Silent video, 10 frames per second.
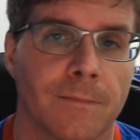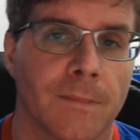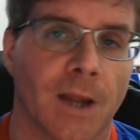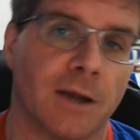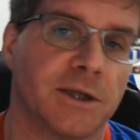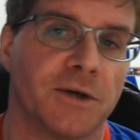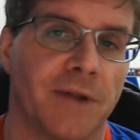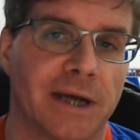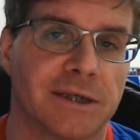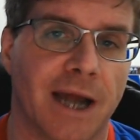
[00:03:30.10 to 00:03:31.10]
Until
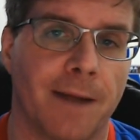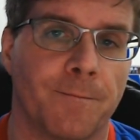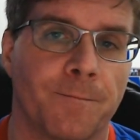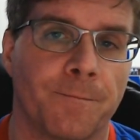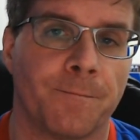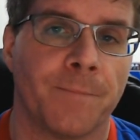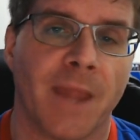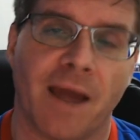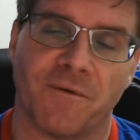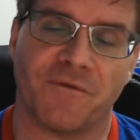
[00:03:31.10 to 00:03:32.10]
next time,
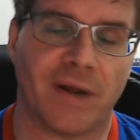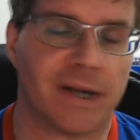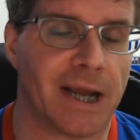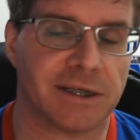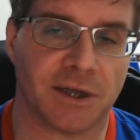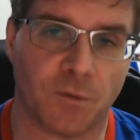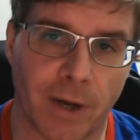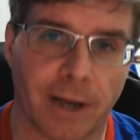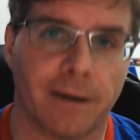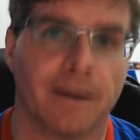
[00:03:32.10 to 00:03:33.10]
have a fantastic
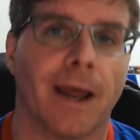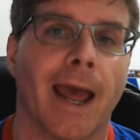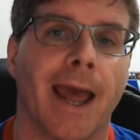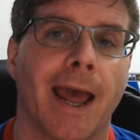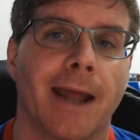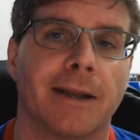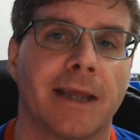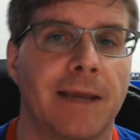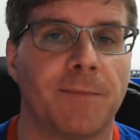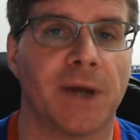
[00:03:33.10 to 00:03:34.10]
week. And
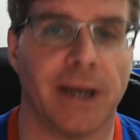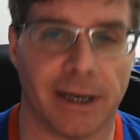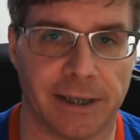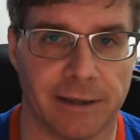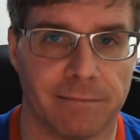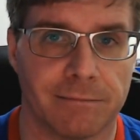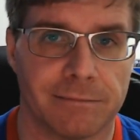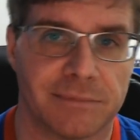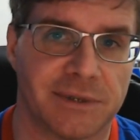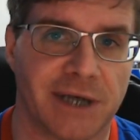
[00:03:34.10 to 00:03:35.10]
keep connected.
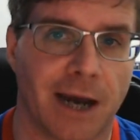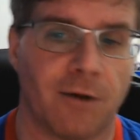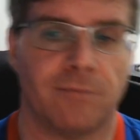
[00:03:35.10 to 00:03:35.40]
Ciao.